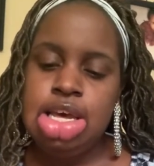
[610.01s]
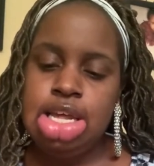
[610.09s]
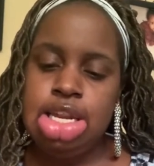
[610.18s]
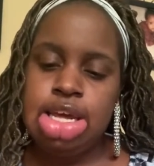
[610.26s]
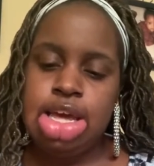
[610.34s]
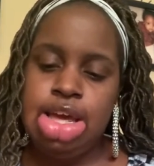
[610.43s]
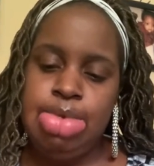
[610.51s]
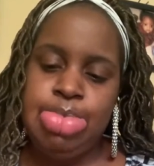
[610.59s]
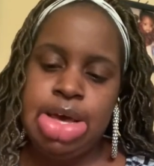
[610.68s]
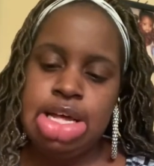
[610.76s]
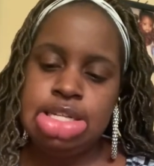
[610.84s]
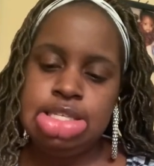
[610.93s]
and it came
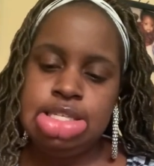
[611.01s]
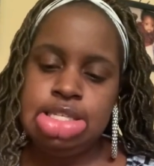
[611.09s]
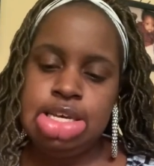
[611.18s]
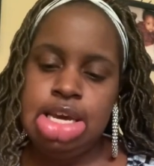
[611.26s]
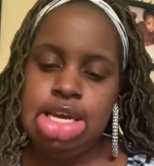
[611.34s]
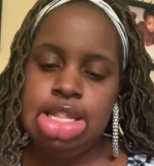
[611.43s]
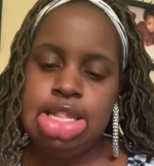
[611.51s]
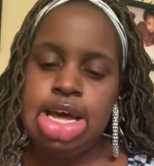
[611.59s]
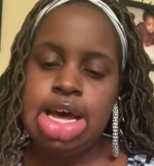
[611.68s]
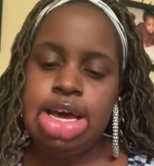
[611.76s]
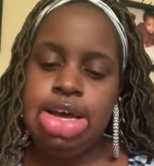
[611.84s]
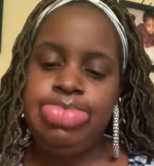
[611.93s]
back to say
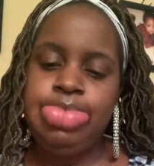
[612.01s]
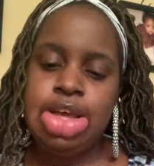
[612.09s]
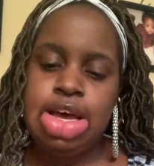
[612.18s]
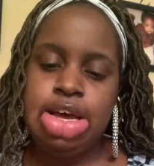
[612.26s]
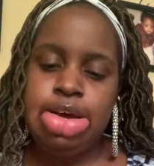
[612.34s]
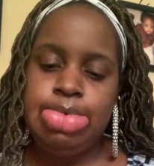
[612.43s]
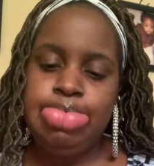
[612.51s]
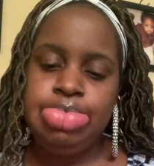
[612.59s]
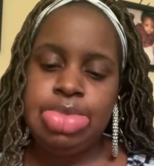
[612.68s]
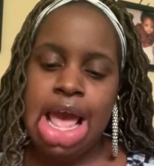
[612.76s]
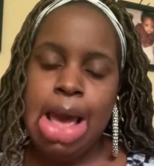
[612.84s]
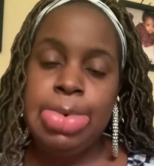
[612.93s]
that
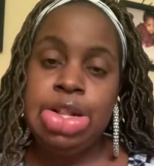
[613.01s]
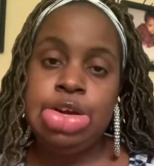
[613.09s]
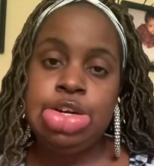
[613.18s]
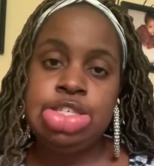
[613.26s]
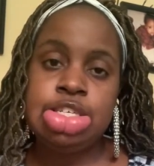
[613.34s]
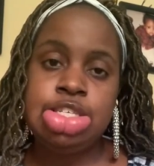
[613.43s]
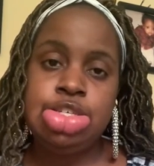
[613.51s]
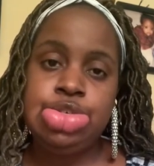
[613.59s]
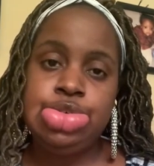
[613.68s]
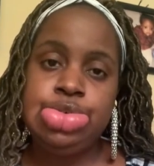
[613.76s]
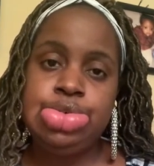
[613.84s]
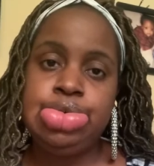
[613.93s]
I'm allergic
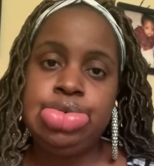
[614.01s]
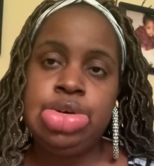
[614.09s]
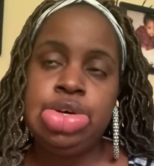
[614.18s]
to